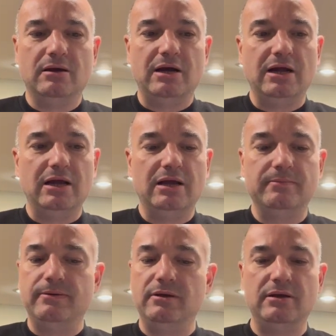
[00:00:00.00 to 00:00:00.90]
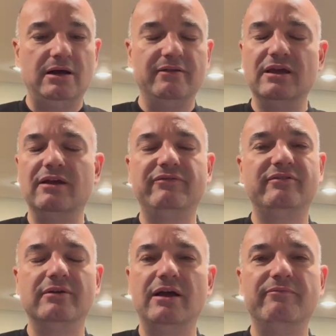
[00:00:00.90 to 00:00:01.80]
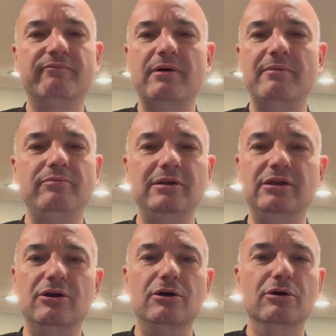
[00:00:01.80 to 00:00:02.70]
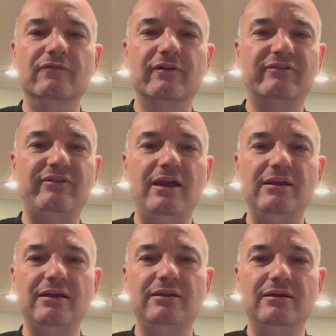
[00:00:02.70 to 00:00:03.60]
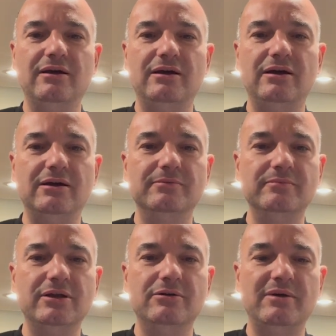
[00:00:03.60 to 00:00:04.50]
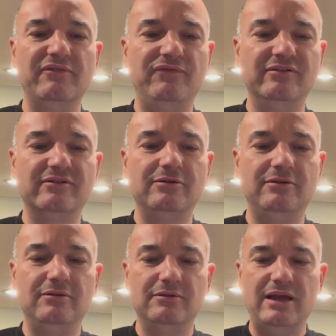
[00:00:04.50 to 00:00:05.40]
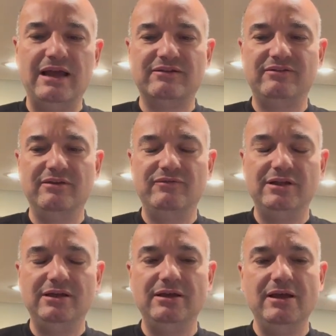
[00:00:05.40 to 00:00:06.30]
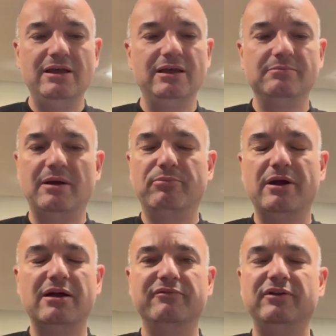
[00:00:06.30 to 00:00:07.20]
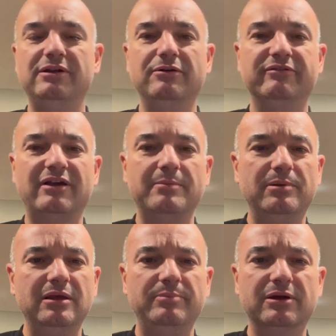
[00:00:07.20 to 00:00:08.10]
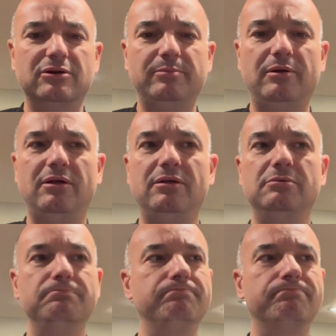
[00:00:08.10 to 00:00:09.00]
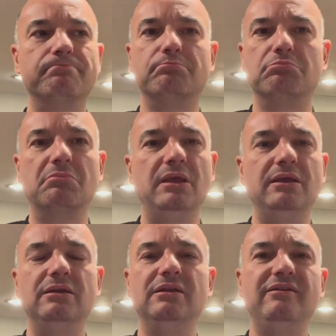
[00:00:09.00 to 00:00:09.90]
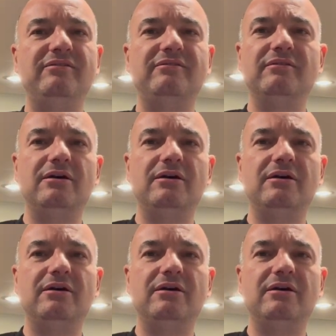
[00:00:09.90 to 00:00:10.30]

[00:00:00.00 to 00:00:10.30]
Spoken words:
I think I've probably overstated my physical activity in my prior videos. I play pickleball at least